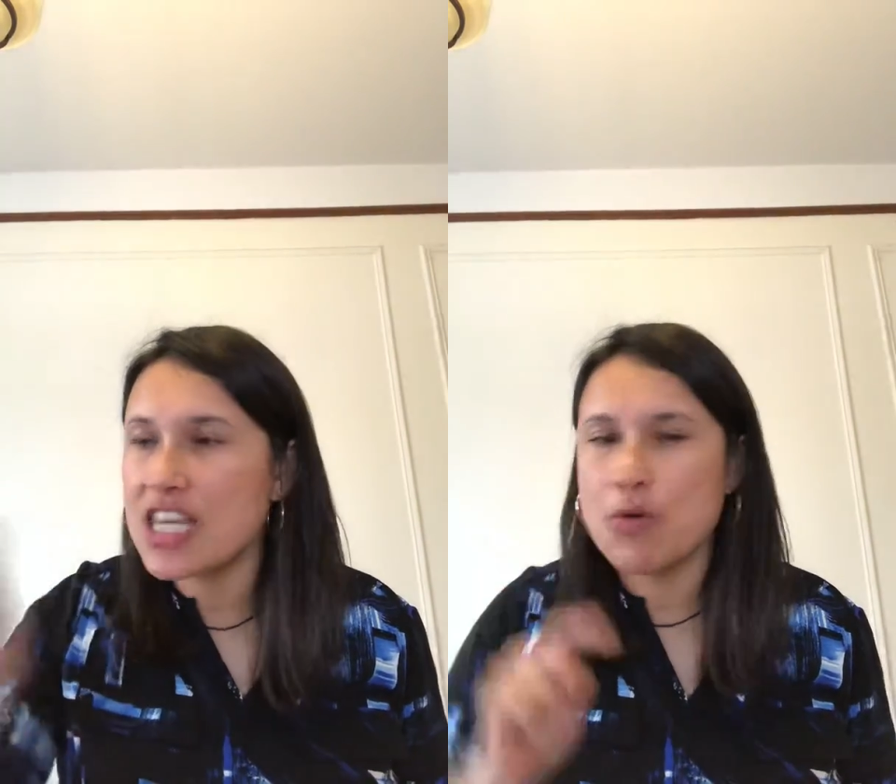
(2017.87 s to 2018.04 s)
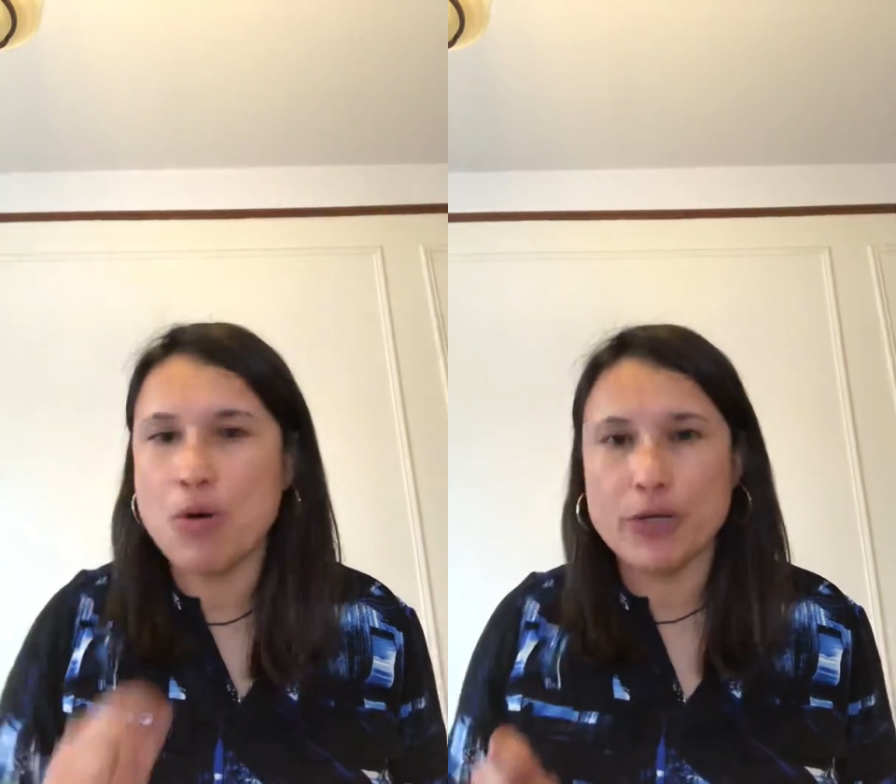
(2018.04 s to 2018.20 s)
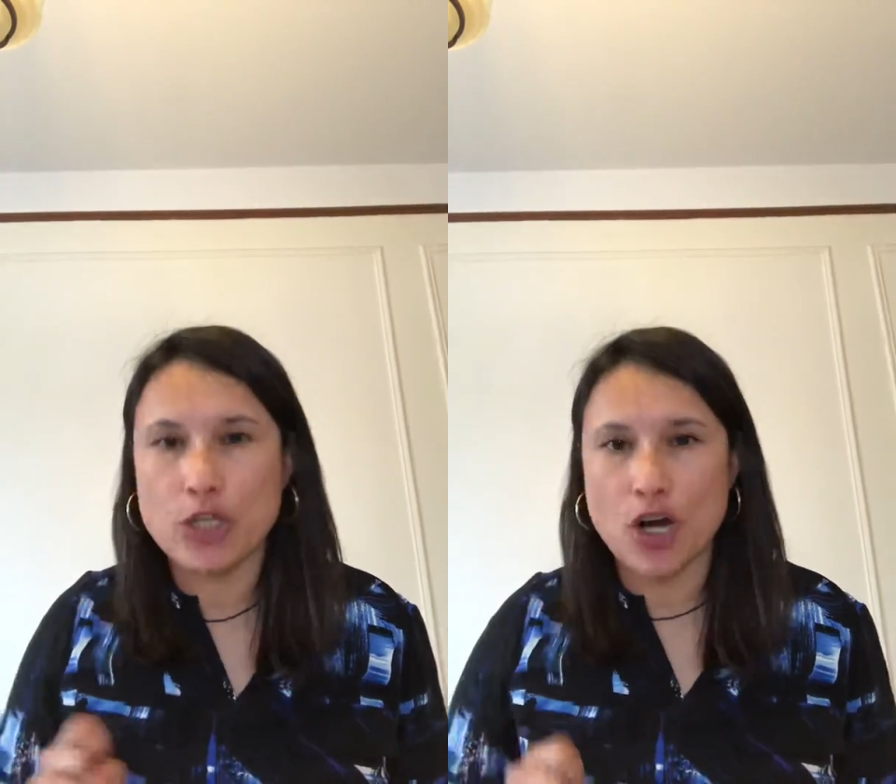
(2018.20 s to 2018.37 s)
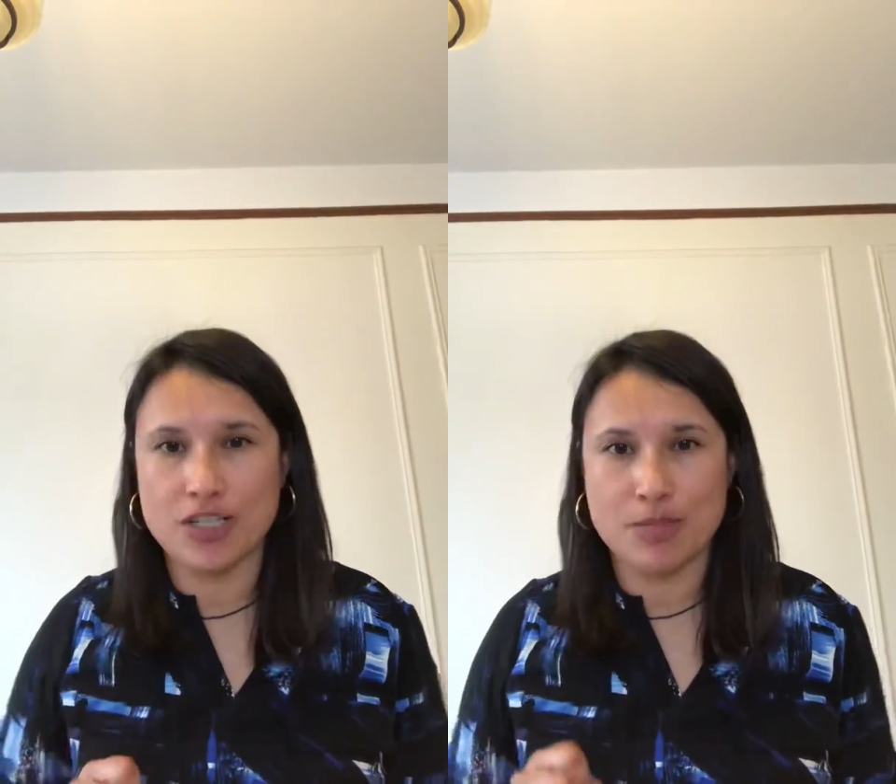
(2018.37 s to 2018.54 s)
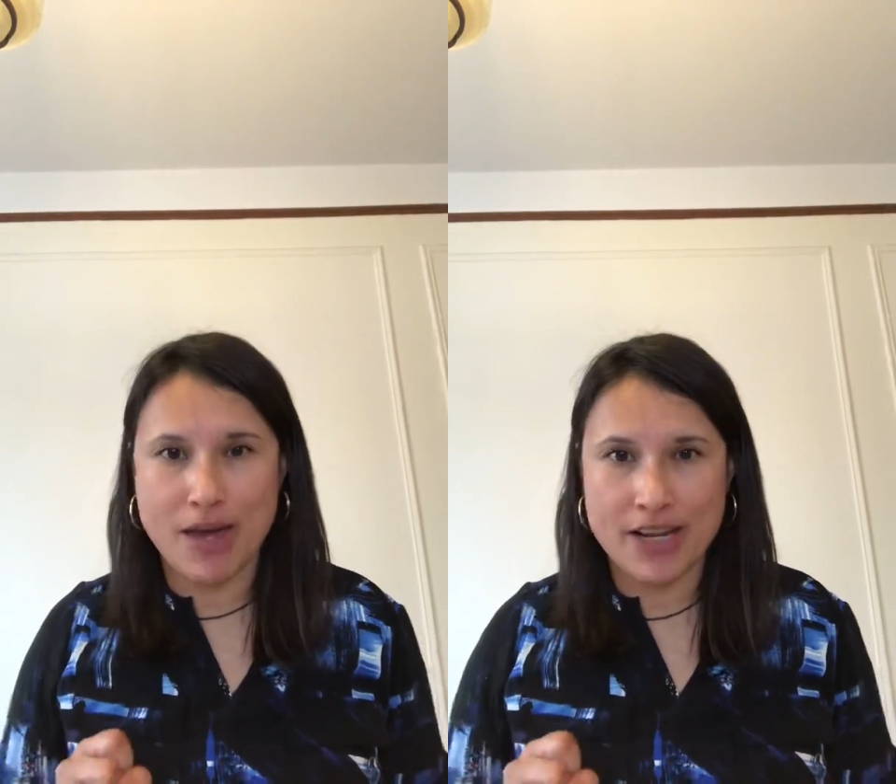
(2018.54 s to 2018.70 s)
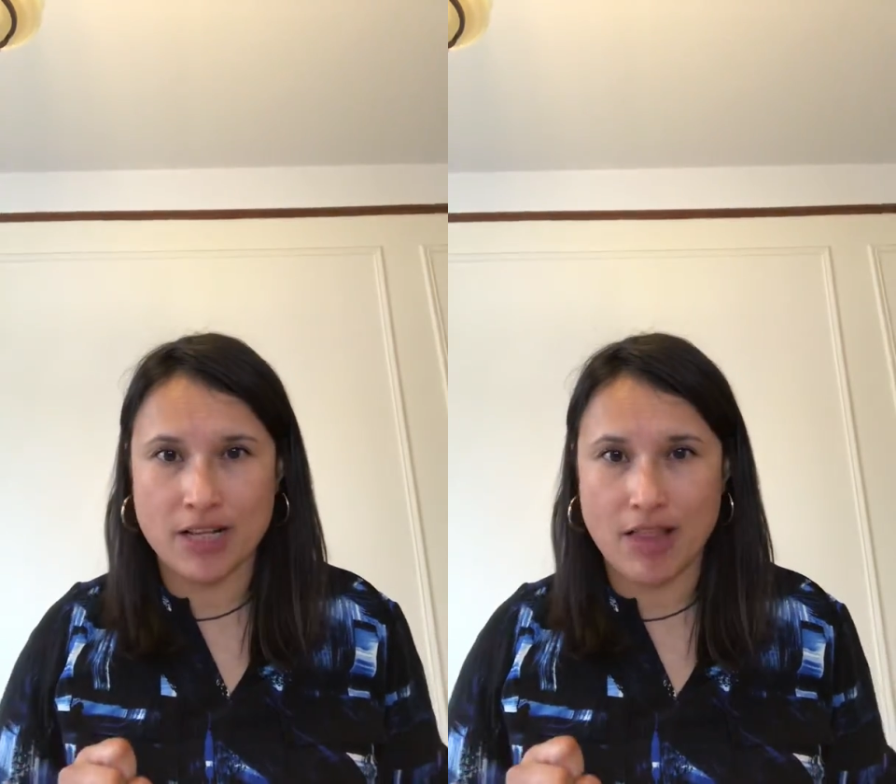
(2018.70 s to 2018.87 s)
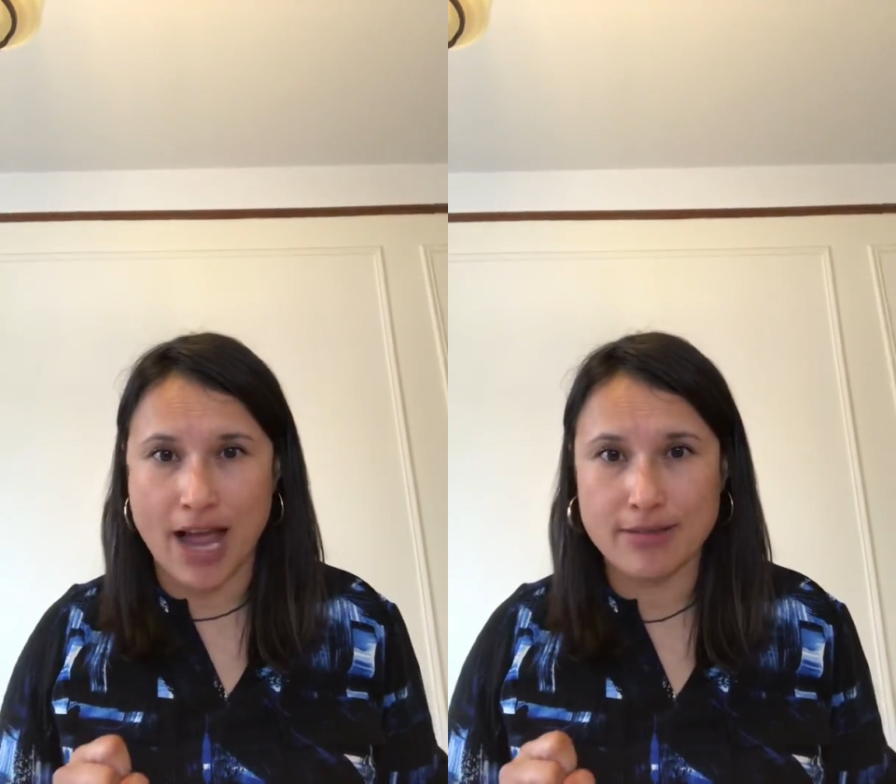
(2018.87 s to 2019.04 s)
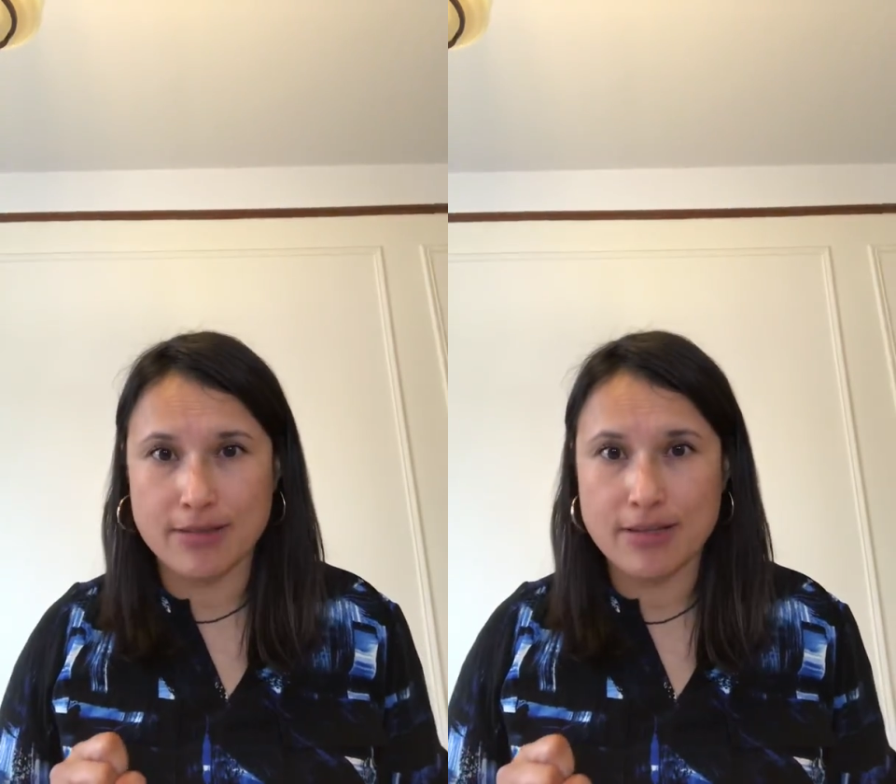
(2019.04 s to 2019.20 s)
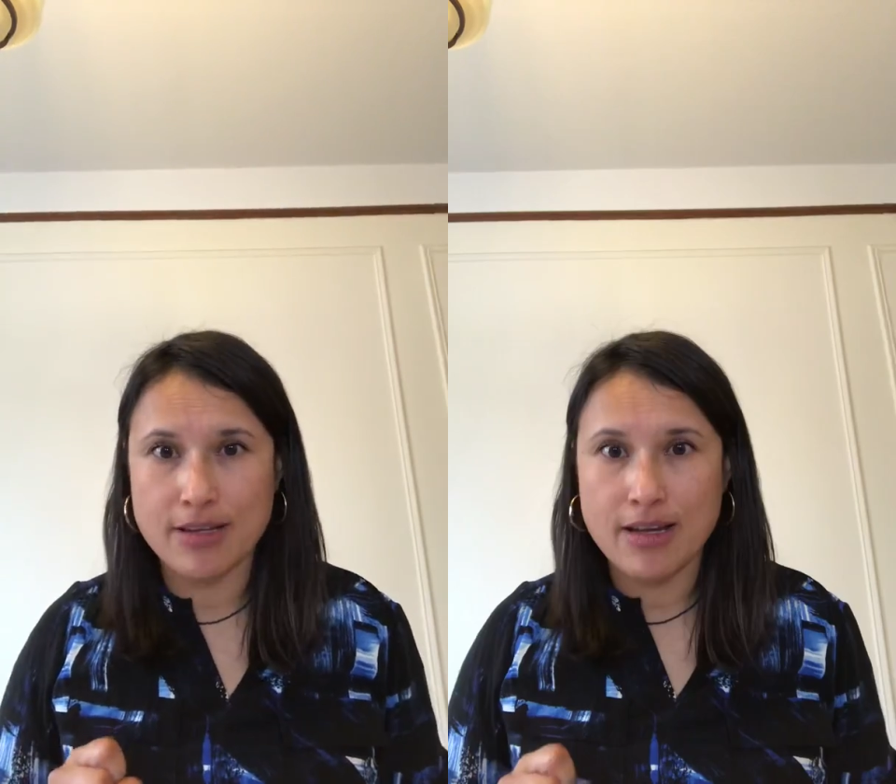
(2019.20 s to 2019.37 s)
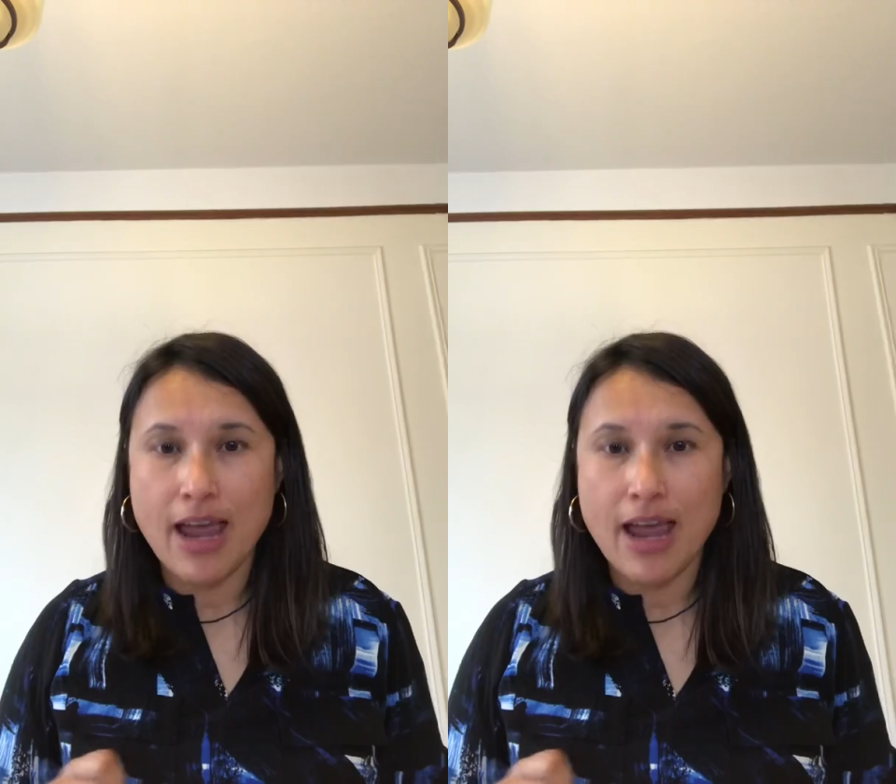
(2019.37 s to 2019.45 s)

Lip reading: like what we talked about in class.